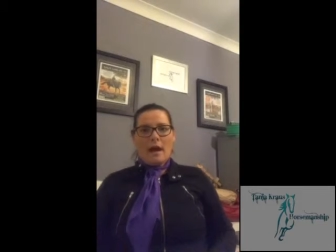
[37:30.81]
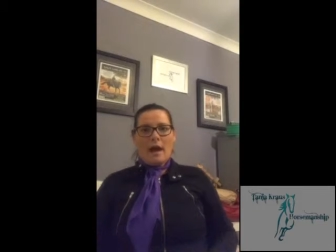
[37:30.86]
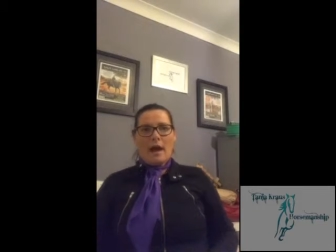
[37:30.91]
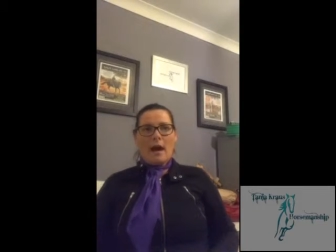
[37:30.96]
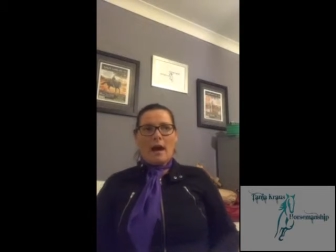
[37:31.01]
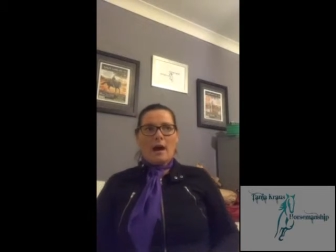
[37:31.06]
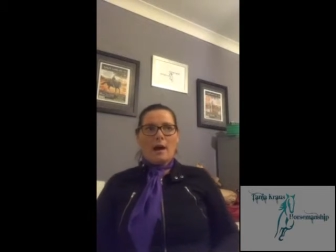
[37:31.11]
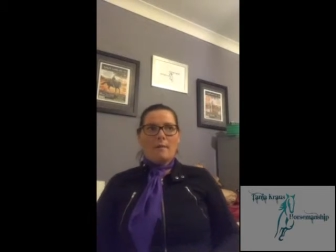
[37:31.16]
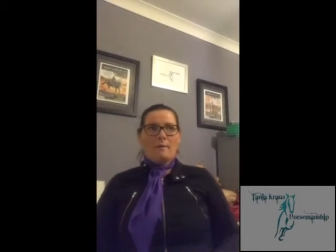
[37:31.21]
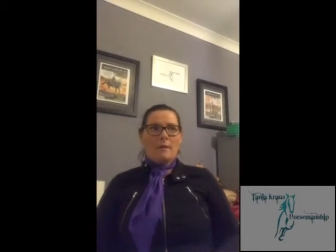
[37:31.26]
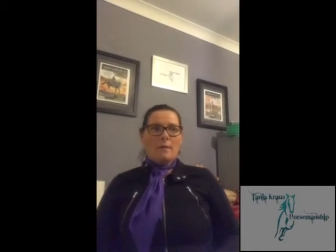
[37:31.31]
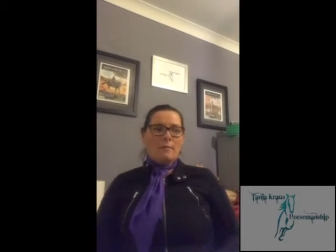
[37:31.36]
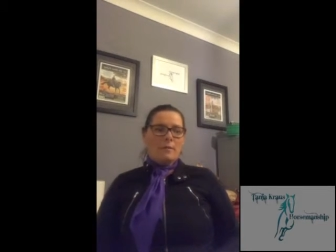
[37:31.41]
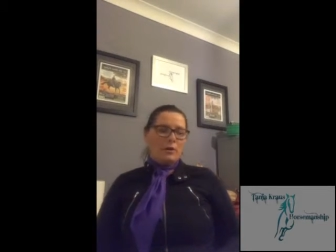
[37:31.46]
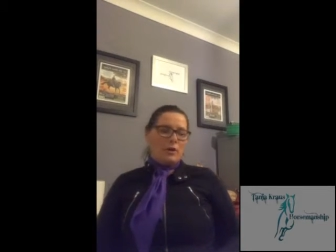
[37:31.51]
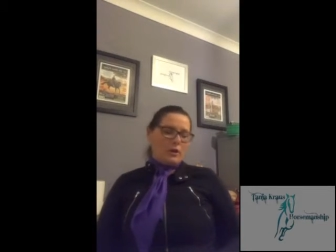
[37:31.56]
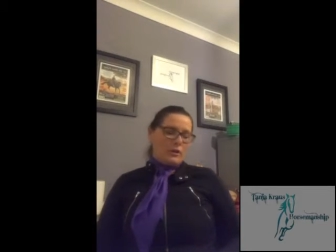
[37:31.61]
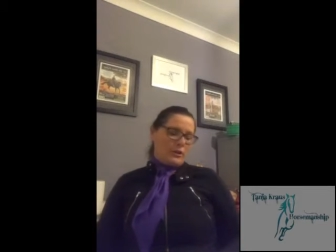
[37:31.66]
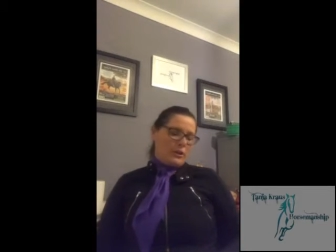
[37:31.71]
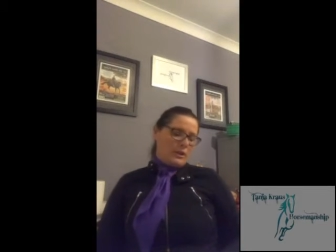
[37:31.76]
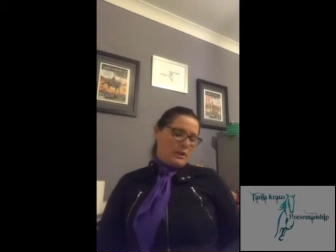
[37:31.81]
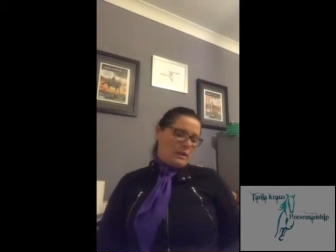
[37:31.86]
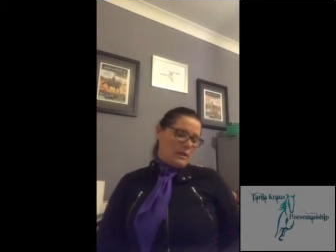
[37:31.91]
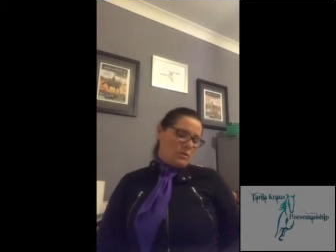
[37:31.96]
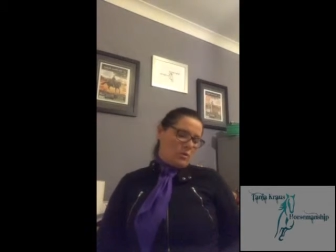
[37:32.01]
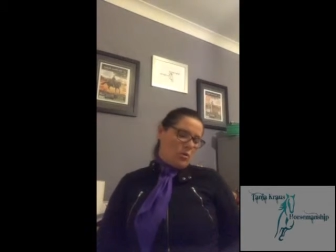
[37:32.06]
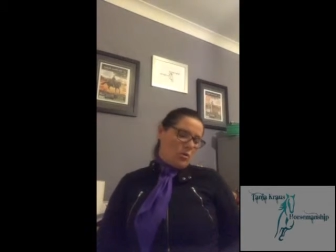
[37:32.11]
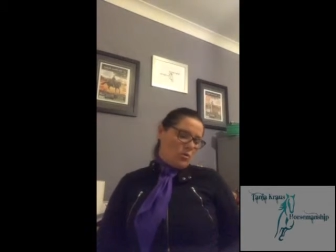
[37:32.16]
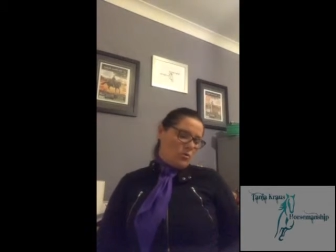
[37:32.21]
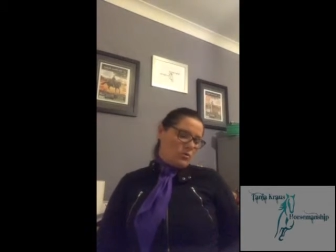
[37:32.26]
But I think
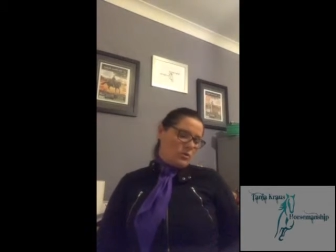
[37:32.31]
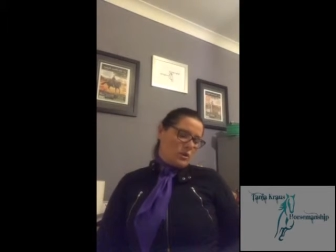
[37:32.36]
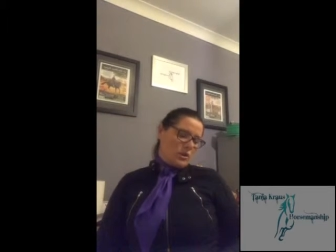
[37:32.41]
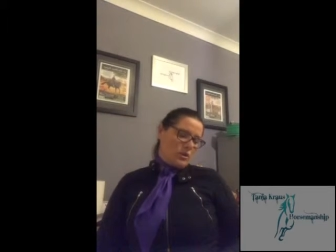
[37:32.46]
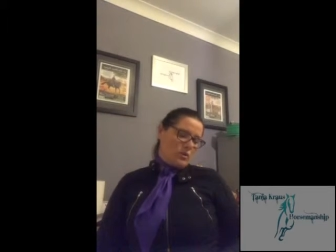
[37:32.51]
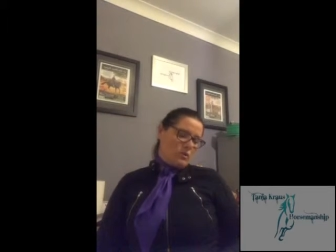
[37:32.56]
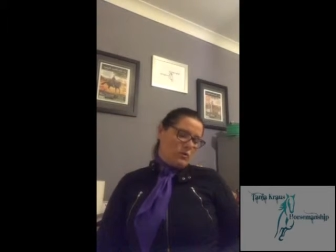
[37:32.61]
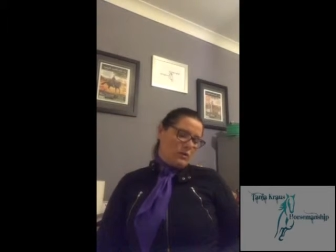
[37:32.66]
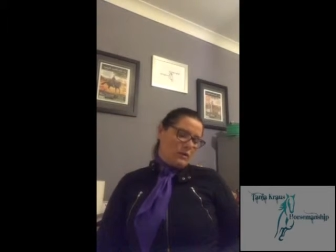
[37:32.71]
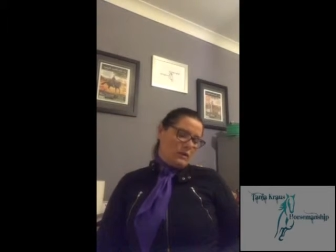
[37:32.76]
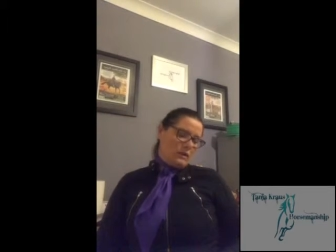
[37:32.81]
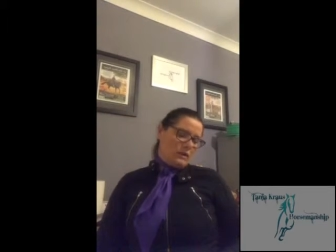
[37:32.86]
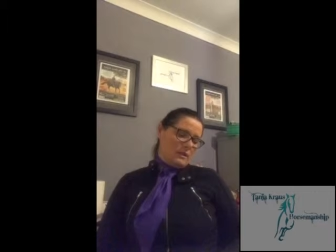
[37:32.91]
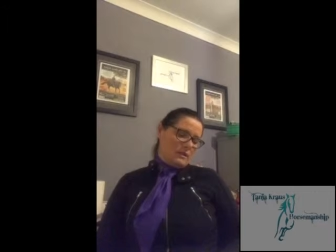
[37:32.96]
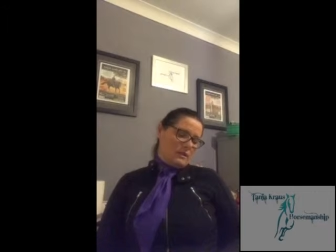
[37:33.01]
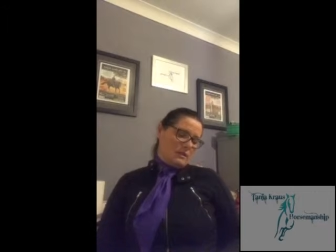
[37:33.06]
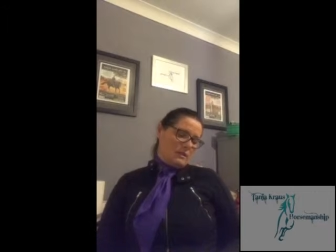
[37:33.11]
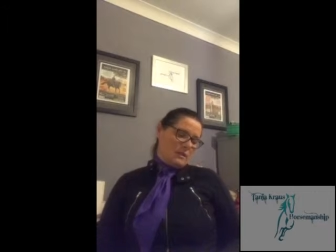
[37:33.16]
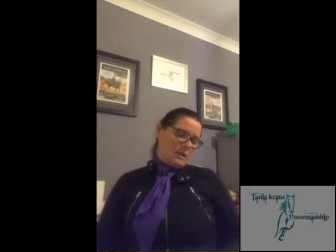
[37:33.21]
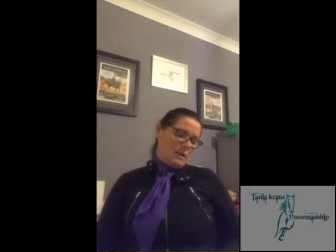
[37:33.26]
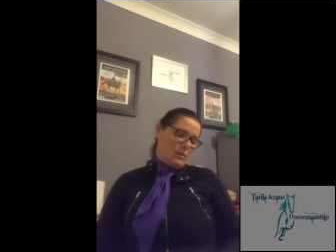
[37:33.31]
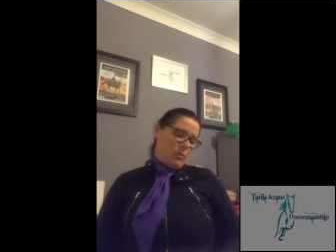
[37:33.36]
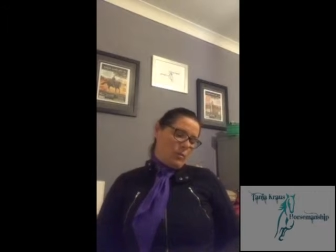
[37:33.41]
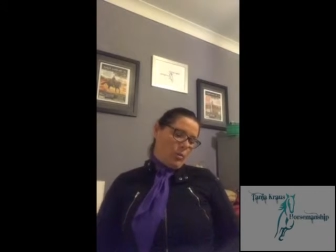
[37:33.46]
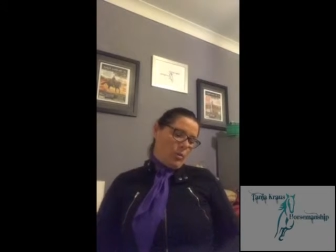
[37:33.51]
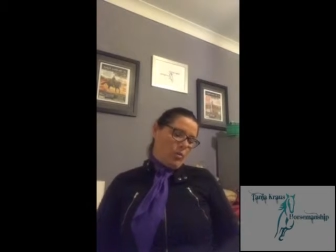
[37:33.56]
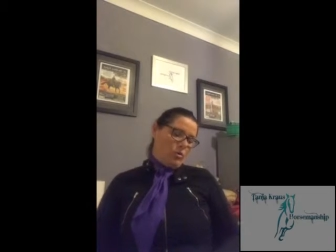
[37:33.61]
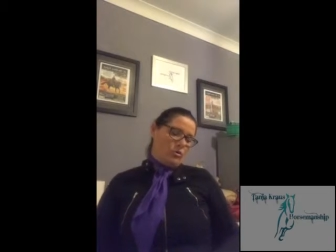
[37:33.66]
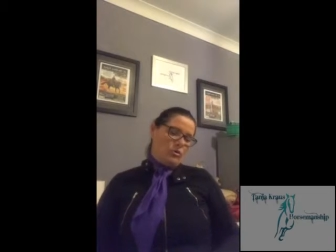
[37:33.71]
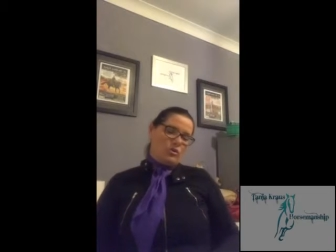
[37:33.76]
it also is
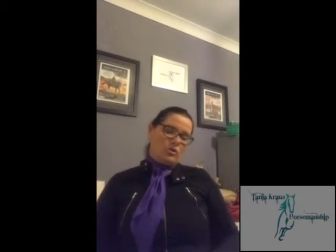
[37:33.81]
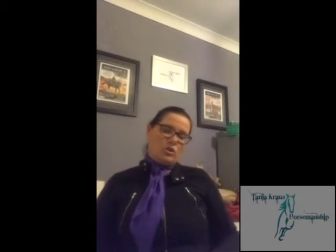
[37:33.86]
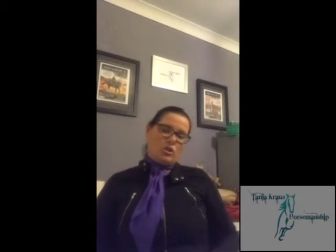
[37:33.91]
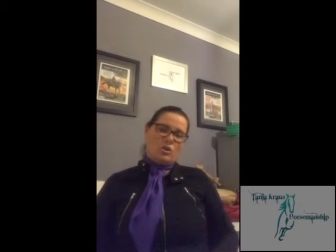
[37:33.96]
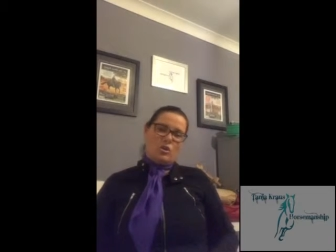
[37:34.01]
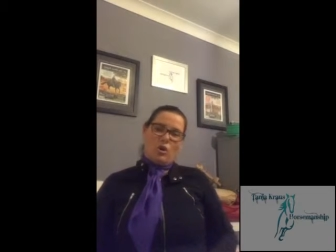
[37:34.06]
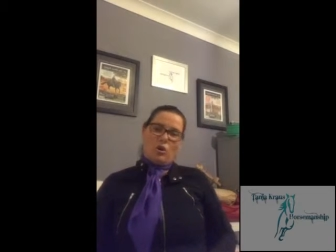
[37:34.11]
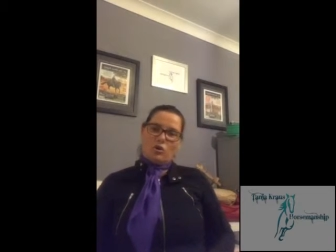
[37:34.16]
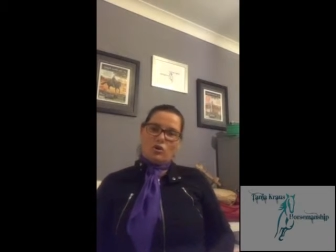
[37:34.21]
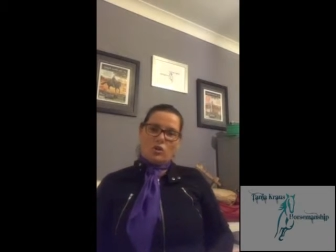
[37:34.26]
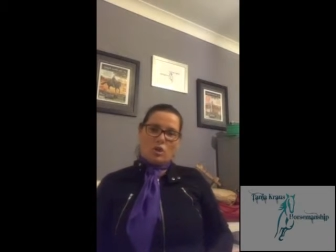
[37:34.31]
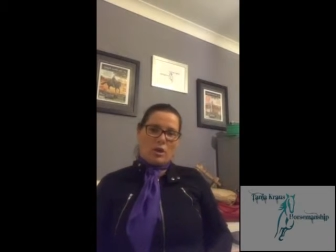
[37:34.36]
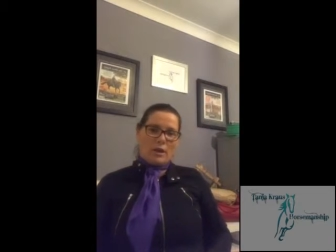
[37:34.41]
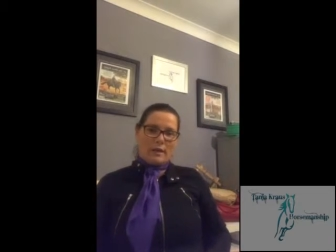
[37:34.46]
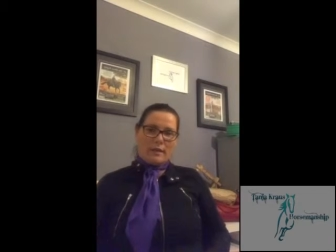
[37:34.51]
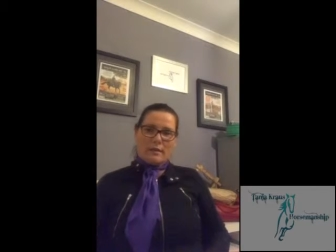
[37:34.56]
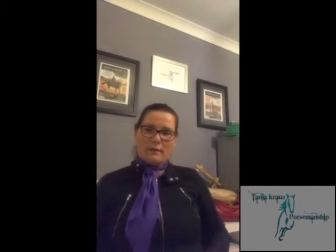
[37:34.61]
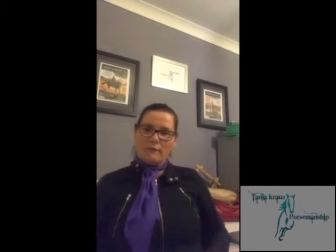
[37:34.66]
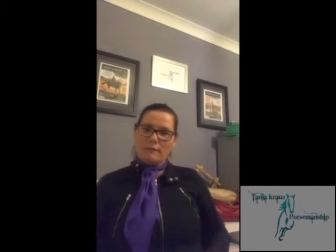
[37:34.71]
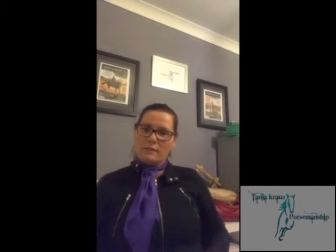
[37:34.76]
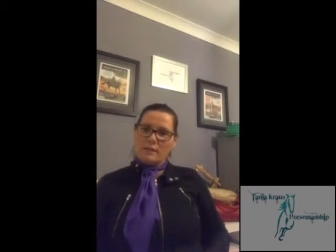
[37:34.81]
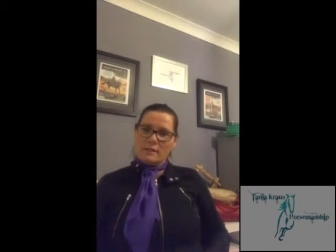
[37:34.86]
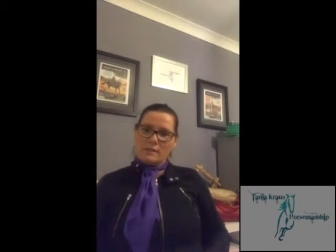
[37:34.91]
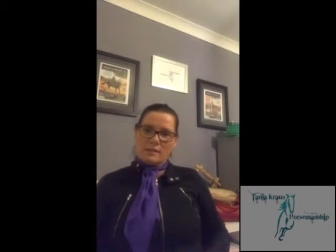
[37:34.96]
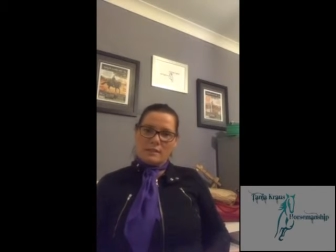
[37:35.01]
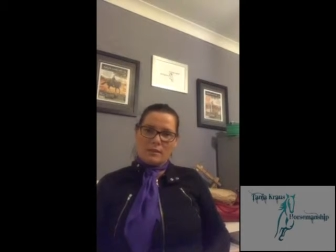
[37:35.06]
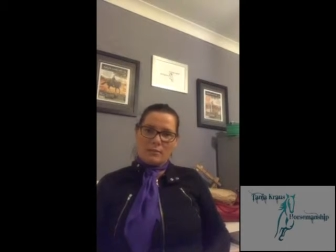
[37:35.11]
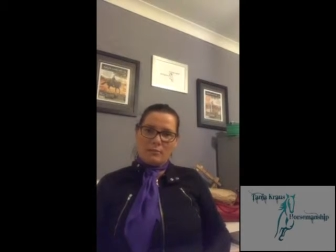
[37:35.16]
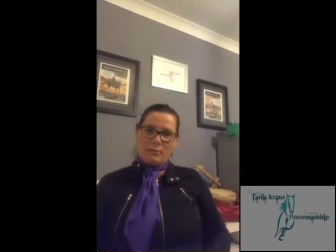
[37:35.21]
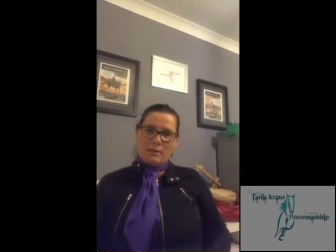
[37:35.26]
important to not try and convince
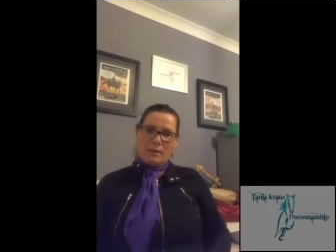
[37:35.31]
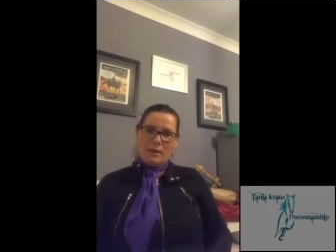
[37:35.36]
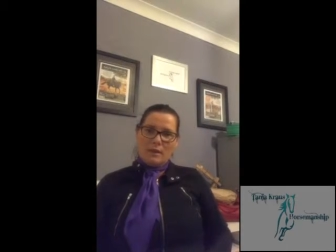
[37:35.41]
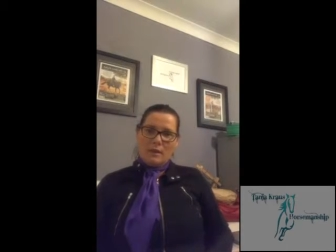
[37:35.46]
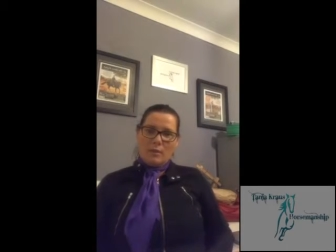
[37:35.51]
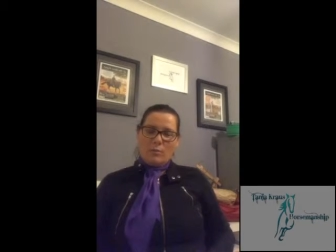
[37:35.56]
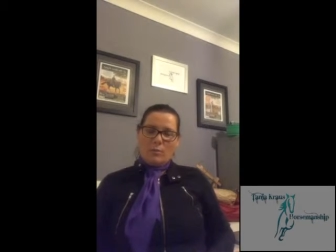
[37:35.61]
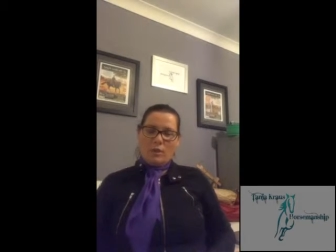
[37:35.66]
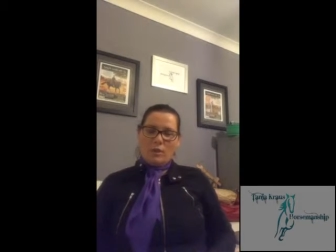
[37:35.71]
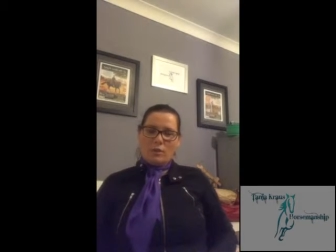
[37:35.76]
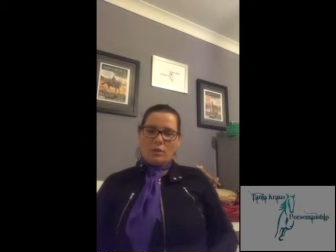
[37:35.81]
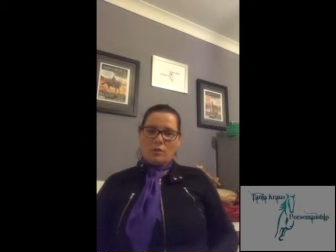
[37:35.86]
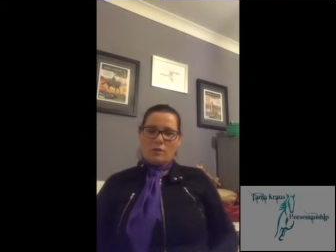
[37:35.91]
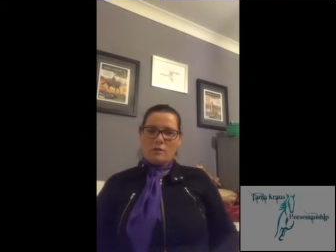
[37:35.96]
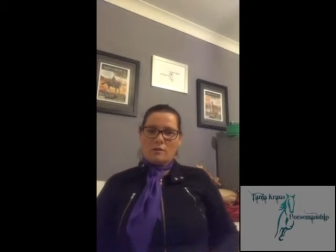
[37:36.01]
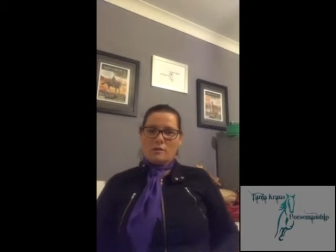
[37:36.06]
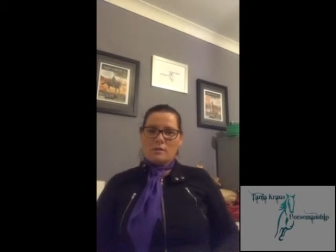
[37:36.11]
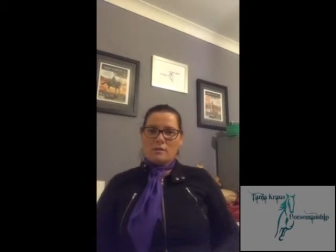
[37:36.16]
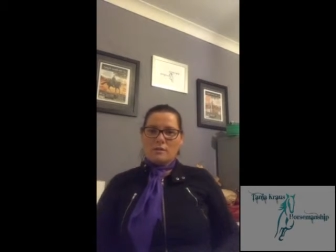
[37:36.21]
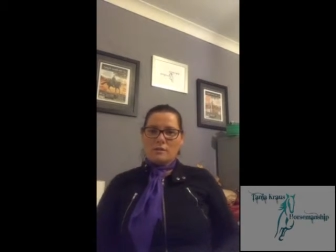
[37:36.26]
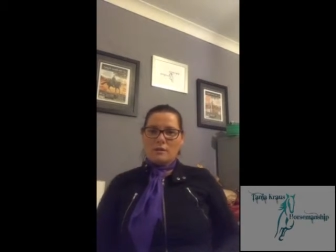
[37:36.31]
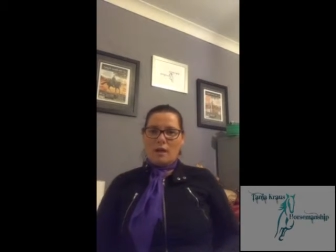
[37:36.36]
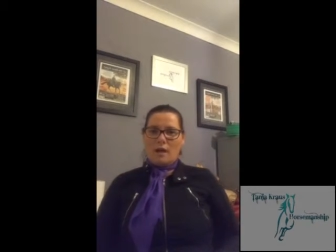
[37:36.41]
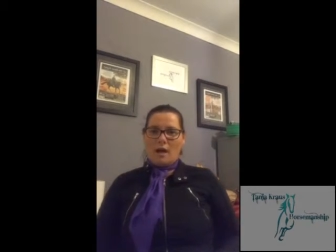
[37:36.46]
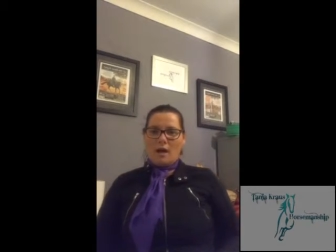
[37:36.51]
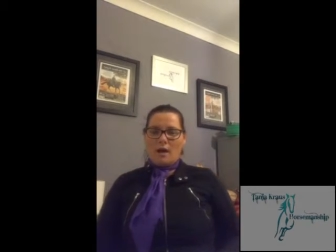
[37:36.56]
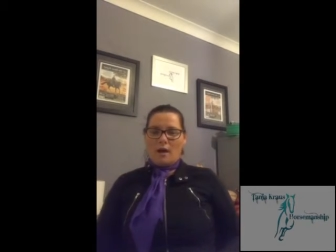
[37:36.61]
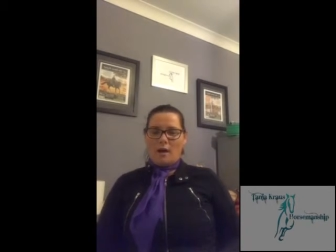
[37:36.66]
them, because